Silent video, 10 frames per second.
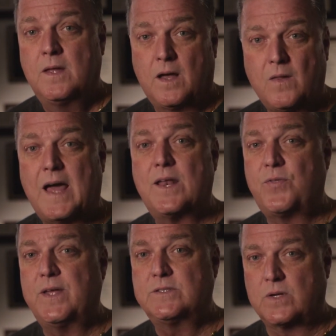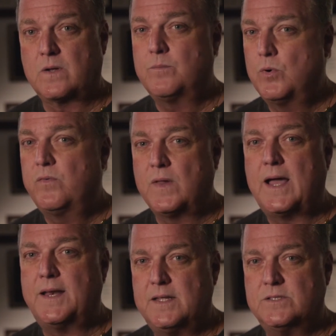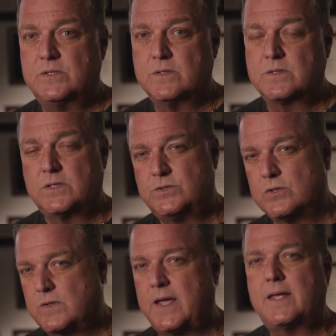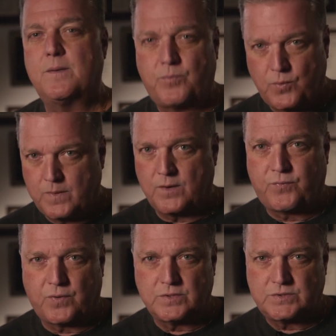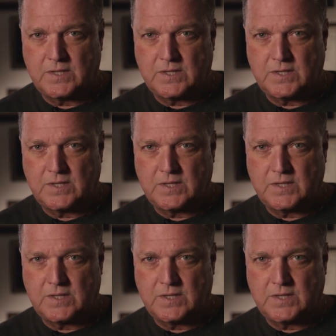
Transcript: a lot of things are going to move a lot easier because you're taking them through that first